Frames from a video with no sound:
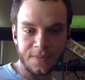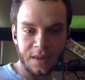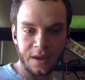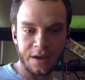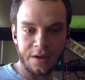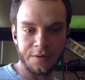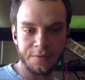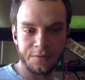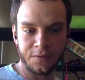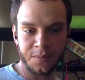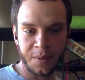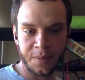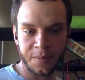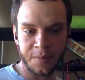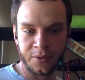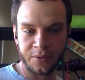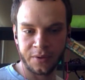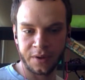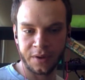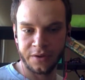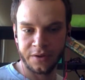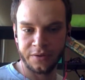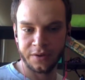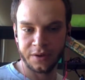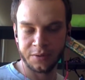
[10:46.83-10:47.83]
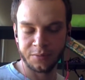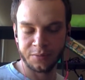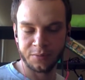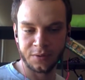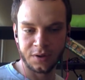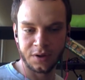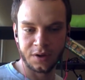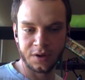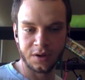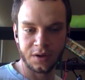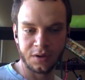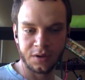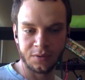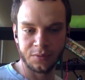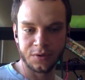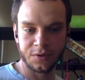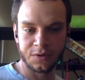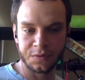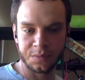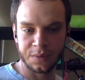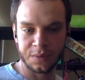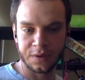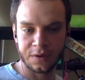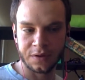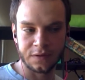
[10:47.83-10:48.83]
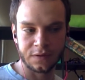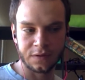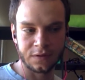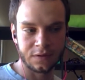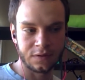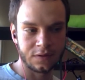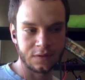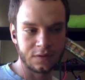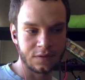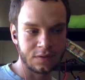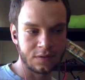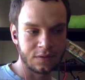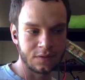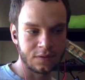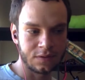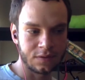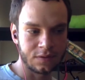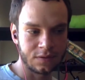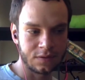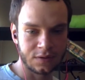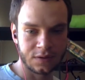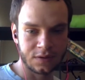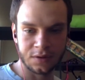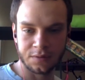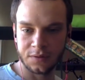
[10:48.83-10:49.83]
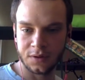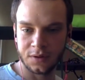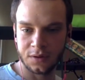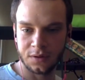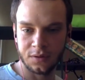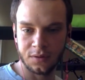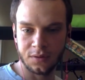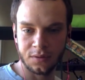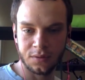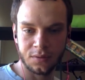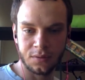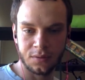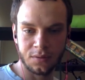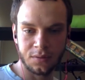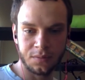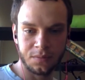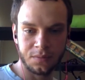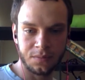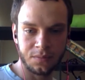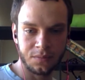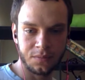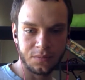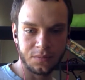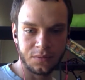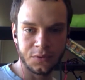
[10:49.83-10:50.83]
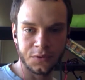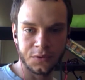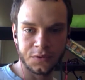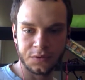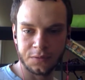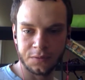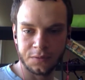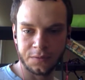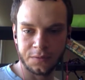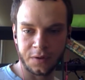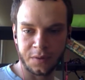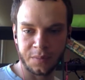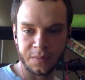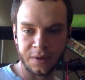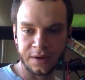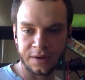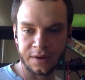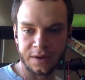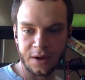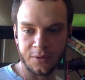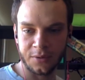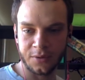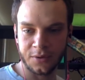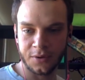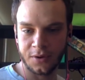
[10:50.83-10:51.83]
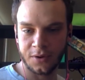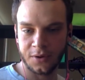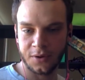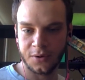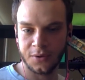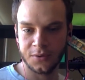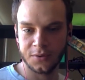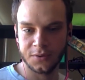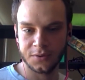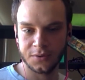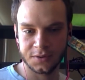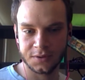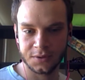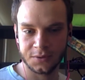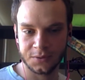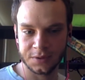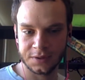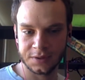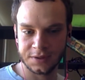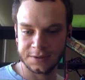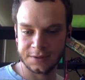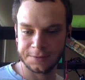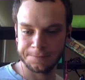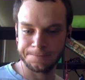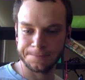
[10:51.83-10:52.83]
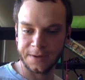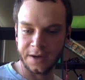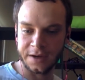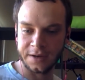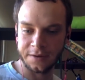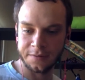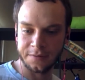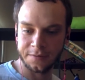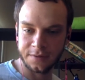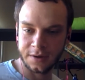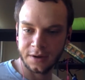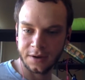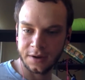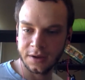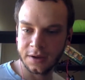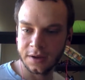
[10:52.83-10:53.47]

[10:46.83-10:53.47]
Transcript: Bulgarian word which means stuff that you use to ferment alcohol, so it's kind of funny.